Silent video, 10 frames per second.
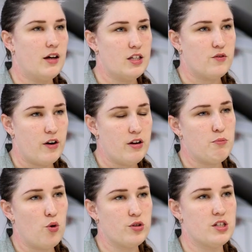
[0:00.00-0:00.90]
It is very
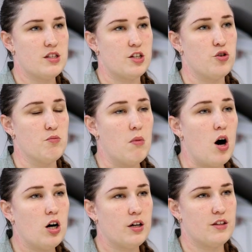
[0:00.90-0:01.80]
important that you
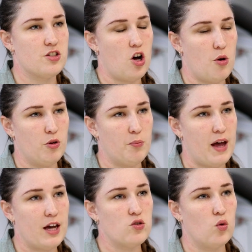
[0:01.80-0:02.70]
mark the sample
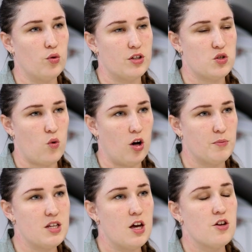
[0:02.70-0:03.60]
bags or the
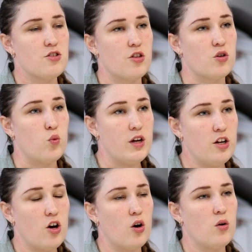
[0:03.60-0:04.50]
swabs so that we
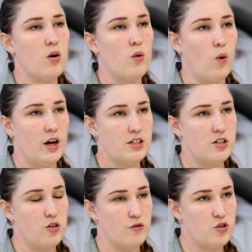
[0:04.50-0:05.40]
know
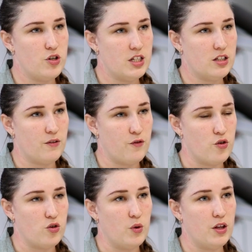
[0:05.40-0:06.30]
what you've treated the fruit